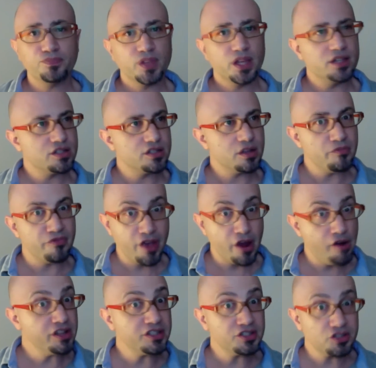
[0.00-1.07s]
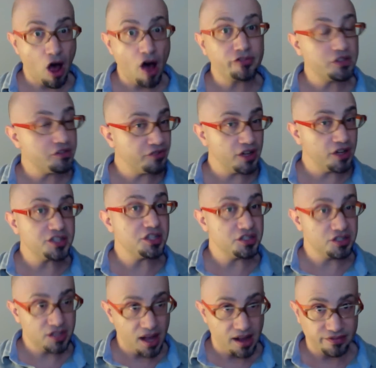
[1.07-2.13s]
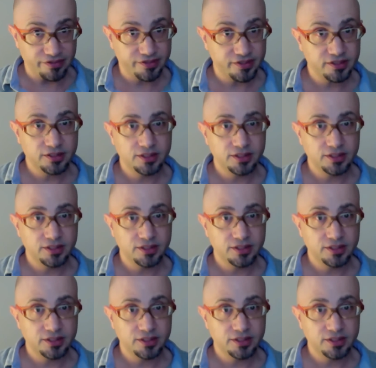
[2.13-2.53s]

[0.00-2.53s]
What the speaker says: It's some very soft and fuzzy stuff.